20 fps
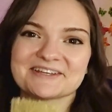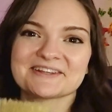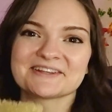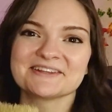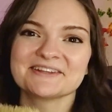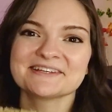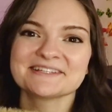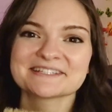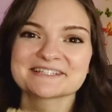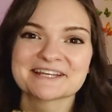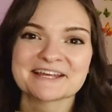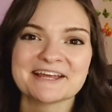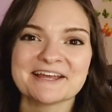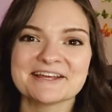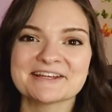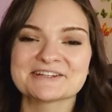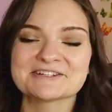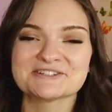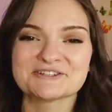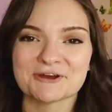this
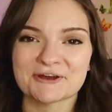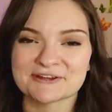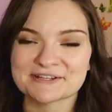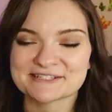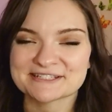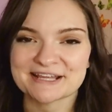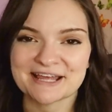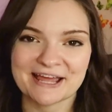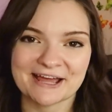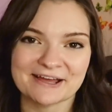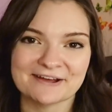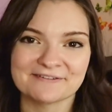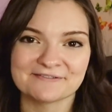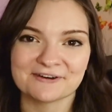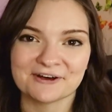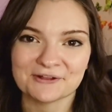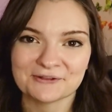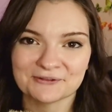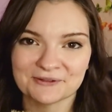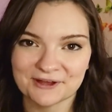kit does have
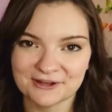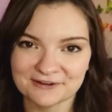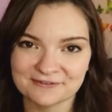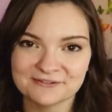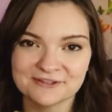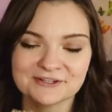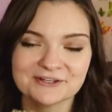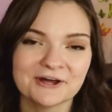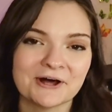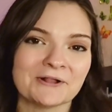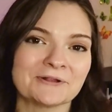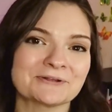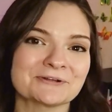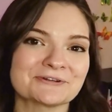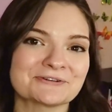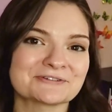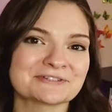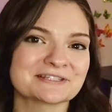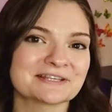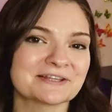a lot of the
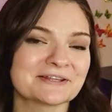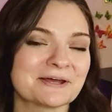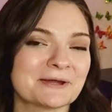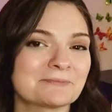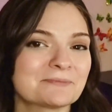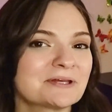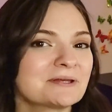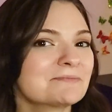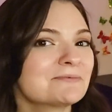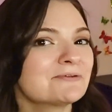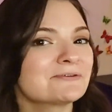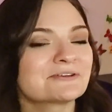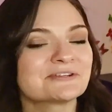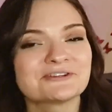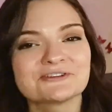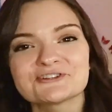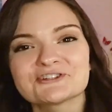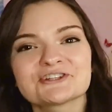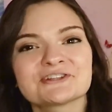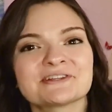colors that people
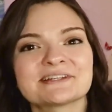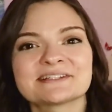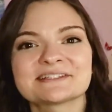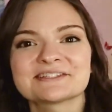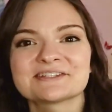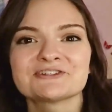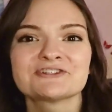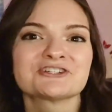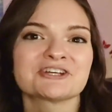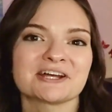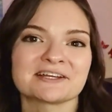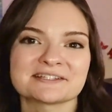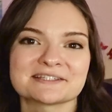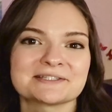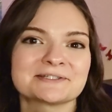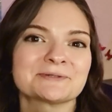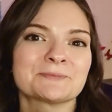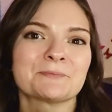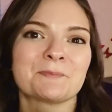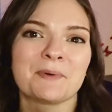usually
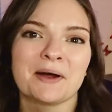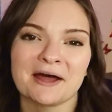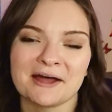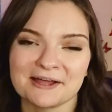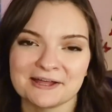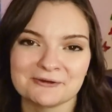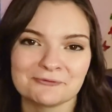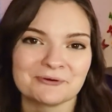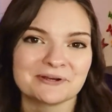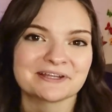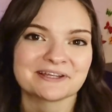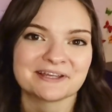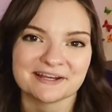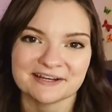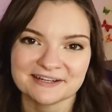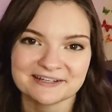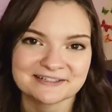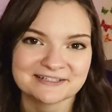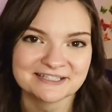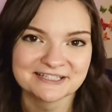suggest to buy when
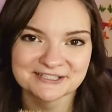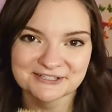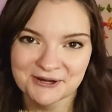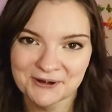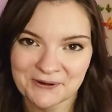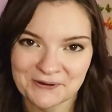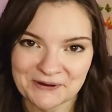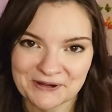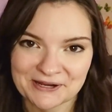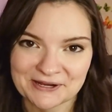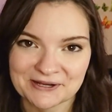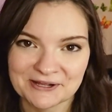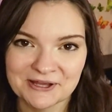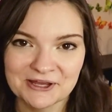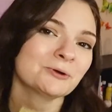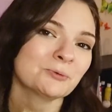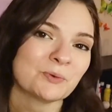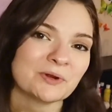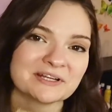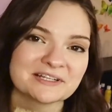getting started. I
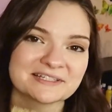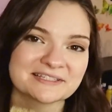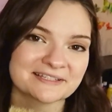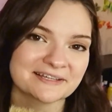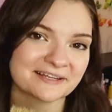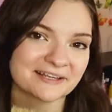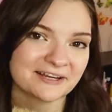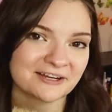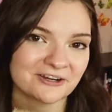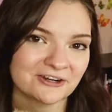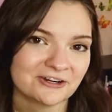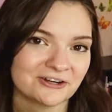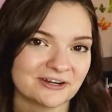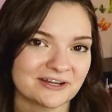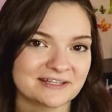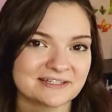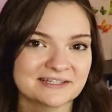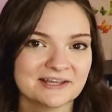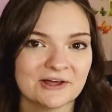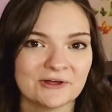don't want to sit here
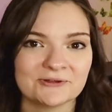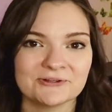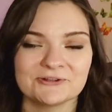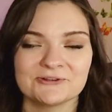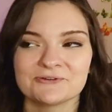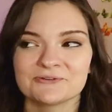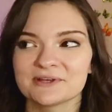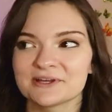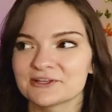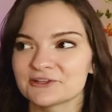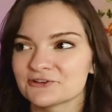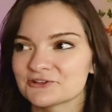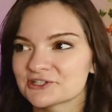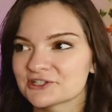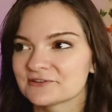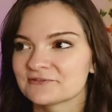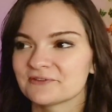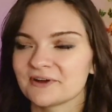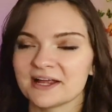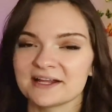and tell you that you
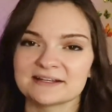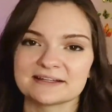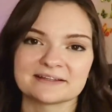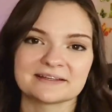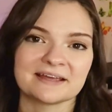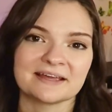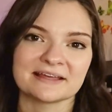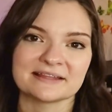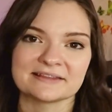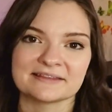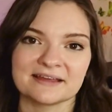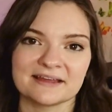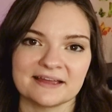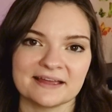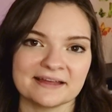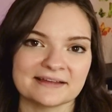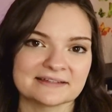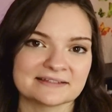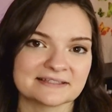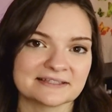should find a kit that
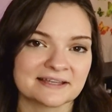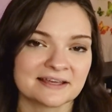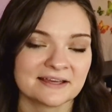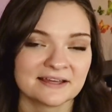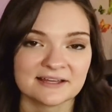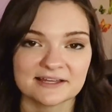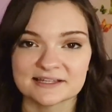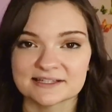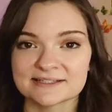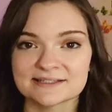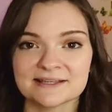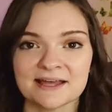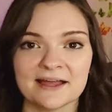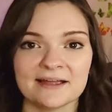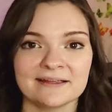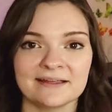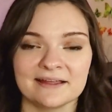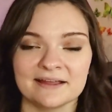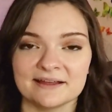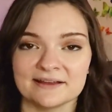has
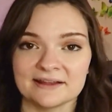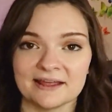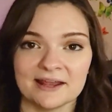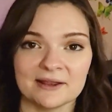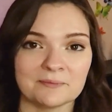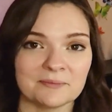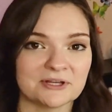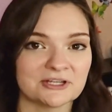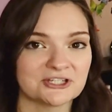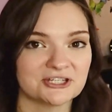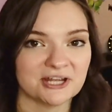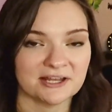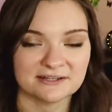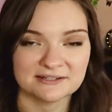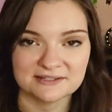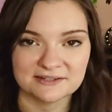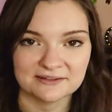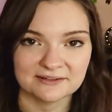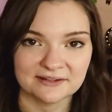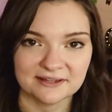cyan and
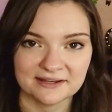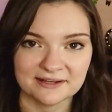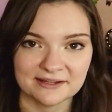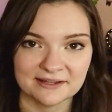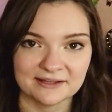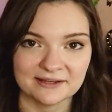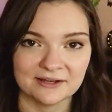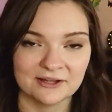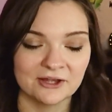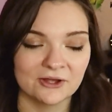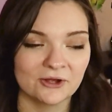magenta in it,